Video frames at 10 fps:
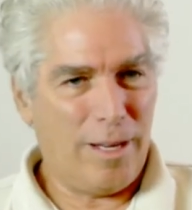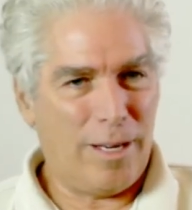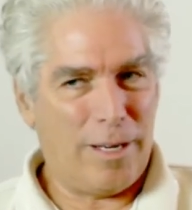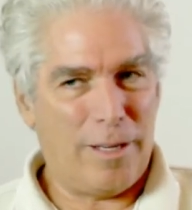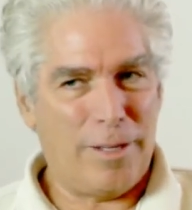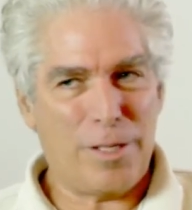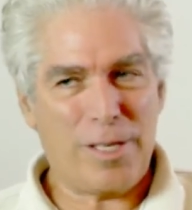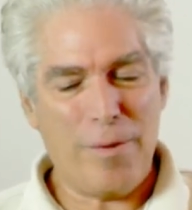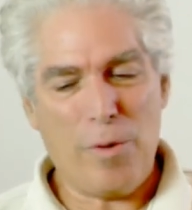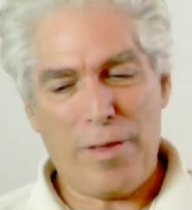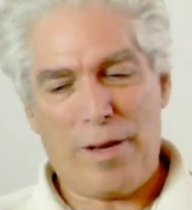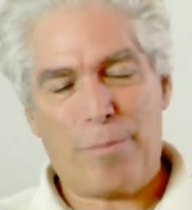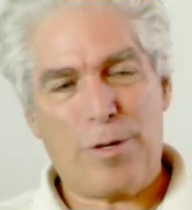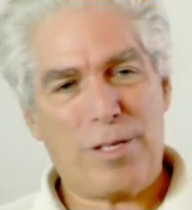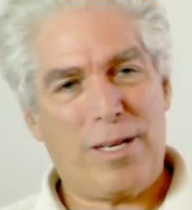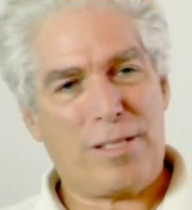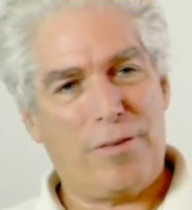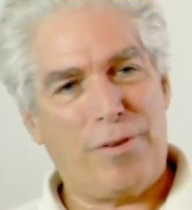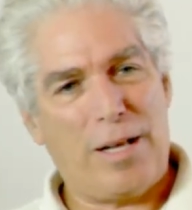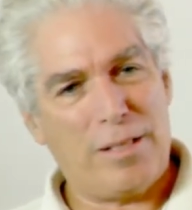In the same way that a person has
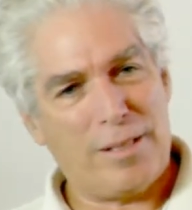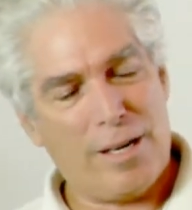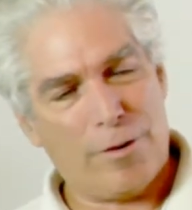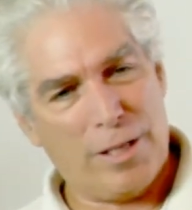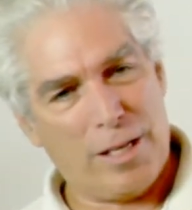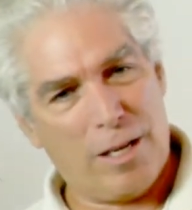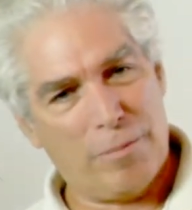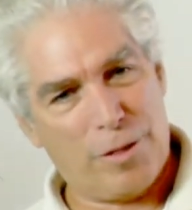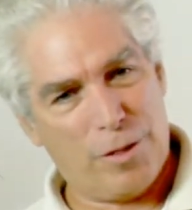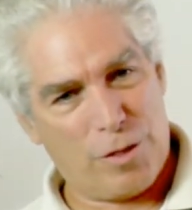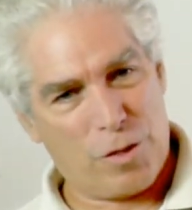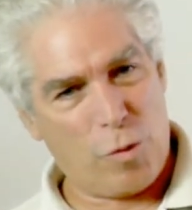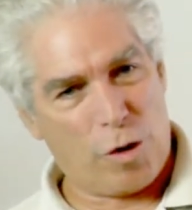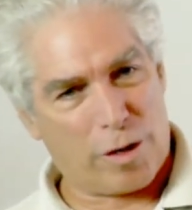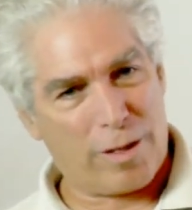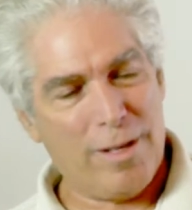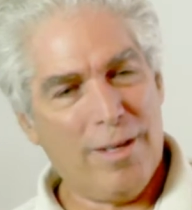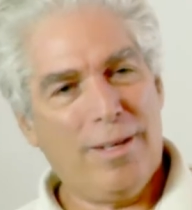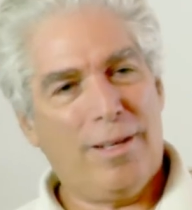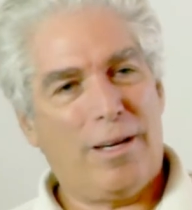to voluntarily come to this work,
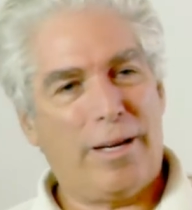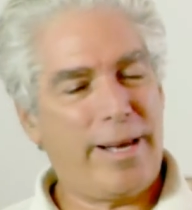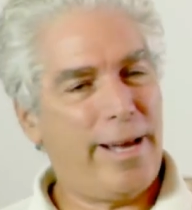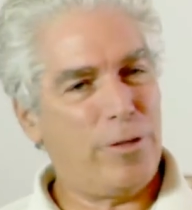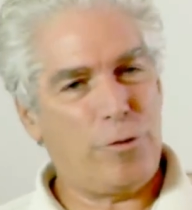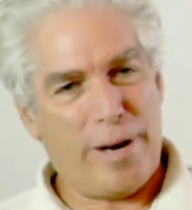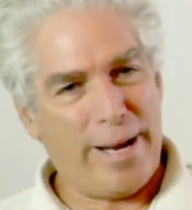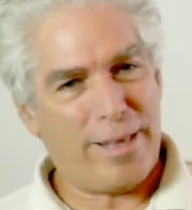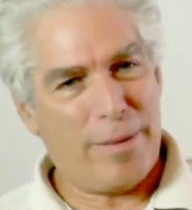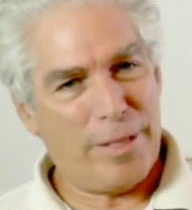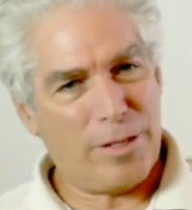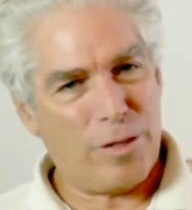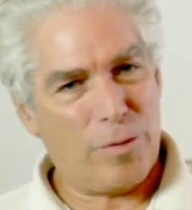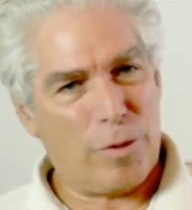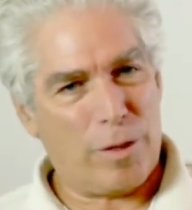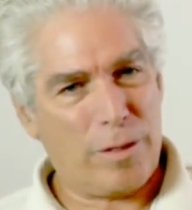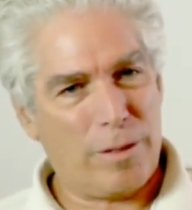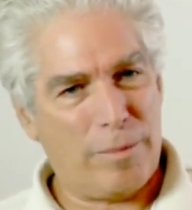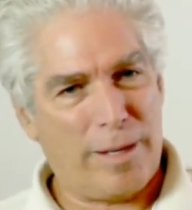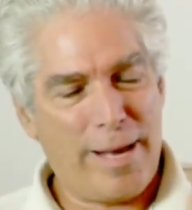I can't drag them into the
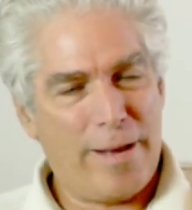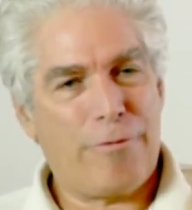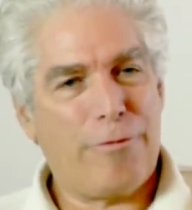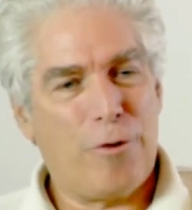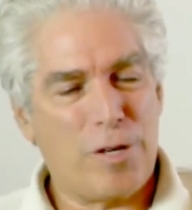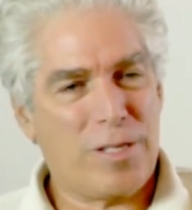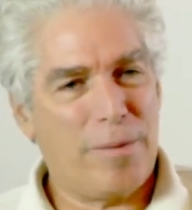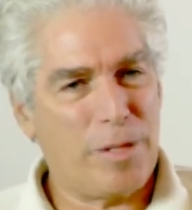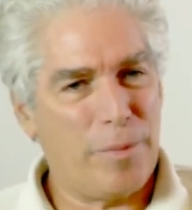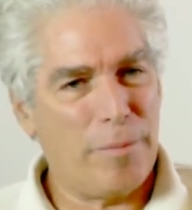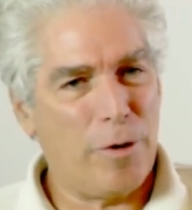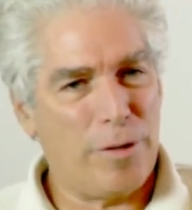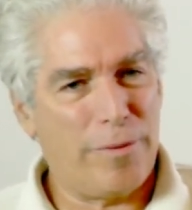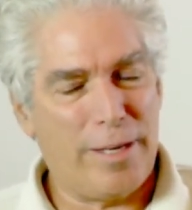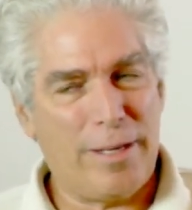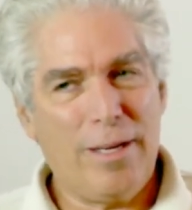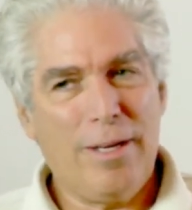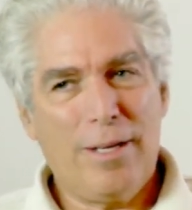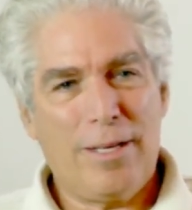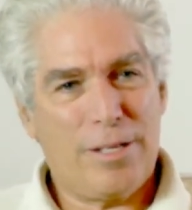work. I can't force them to be motivated.
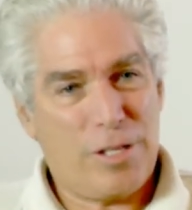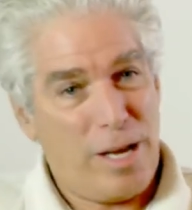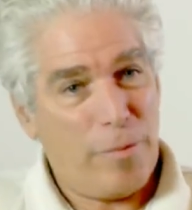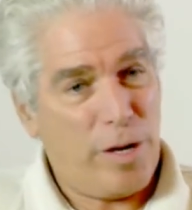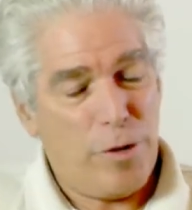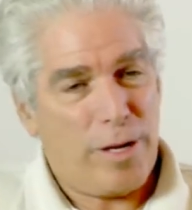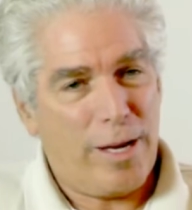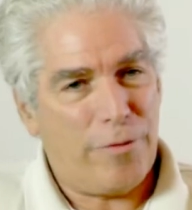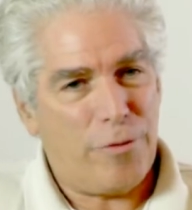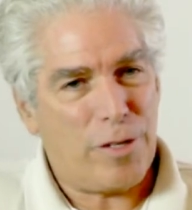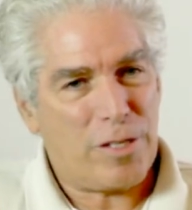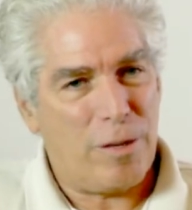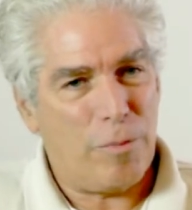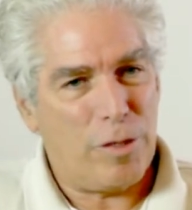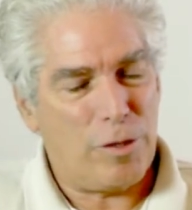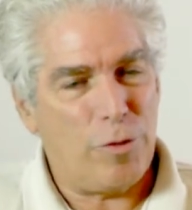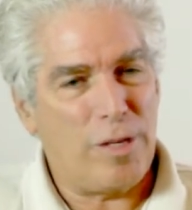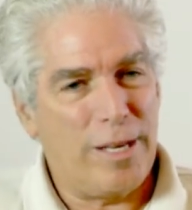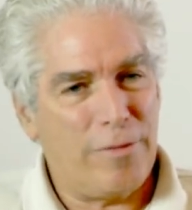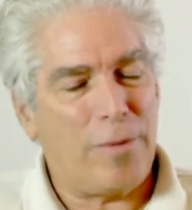In the same way, you can't force someone to
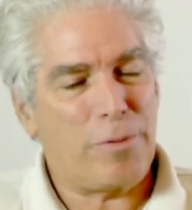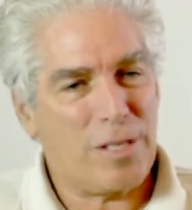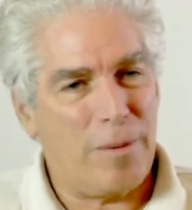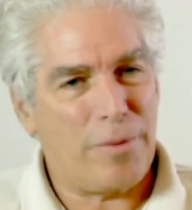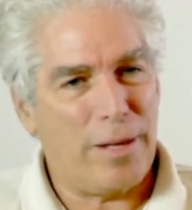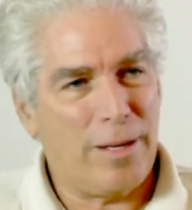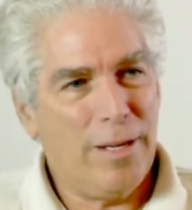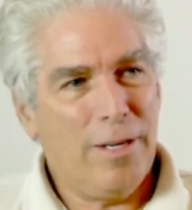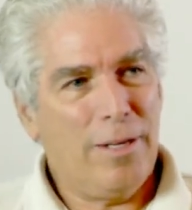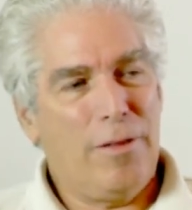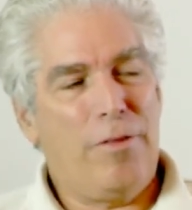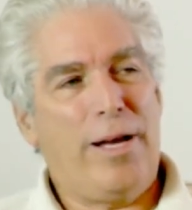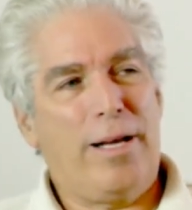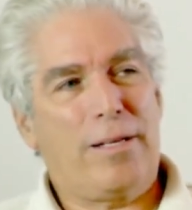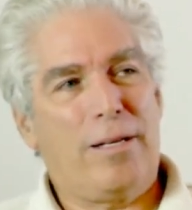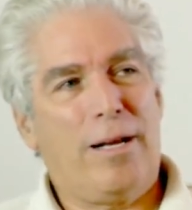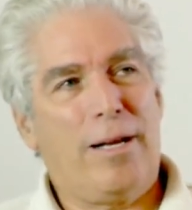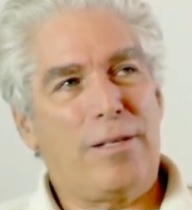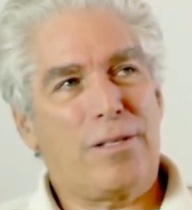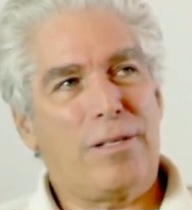give up something that
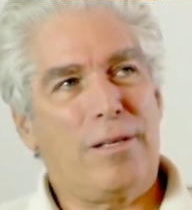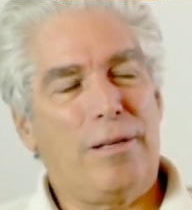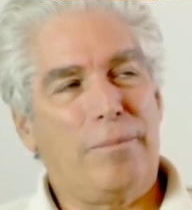has,